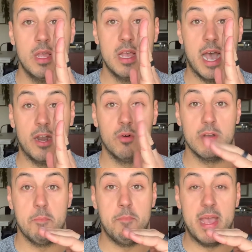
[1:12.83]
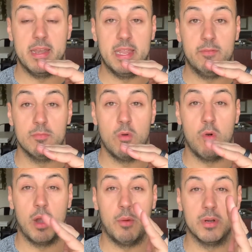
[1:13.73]
I don't want them bent even
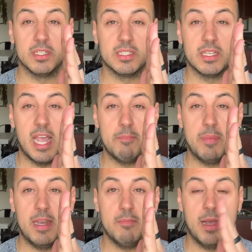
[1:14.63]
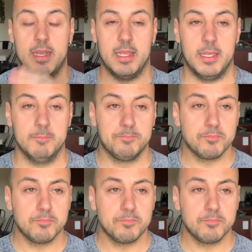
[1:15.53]
more. I want a slight bend in my knee.